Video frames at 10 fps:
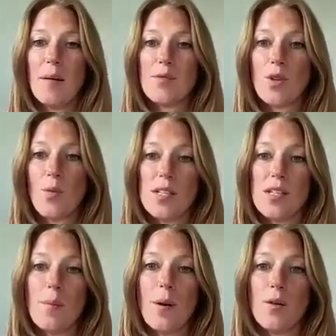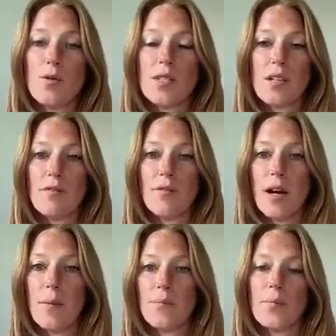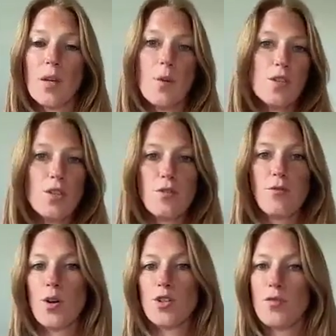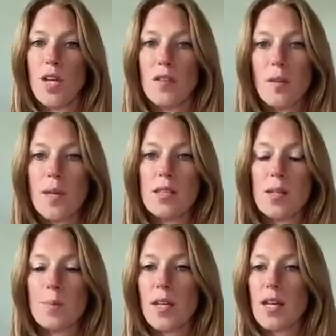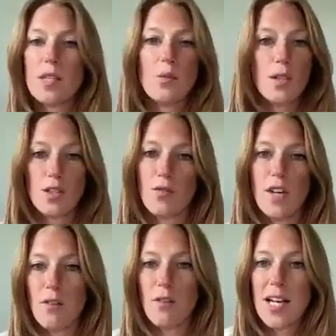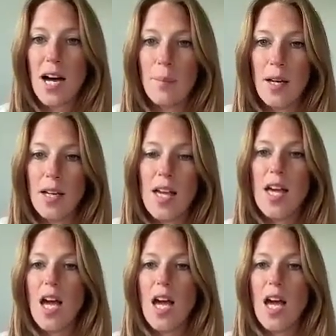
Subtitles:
So we did a post of where's your favorite pizza place and what's your favorite topping?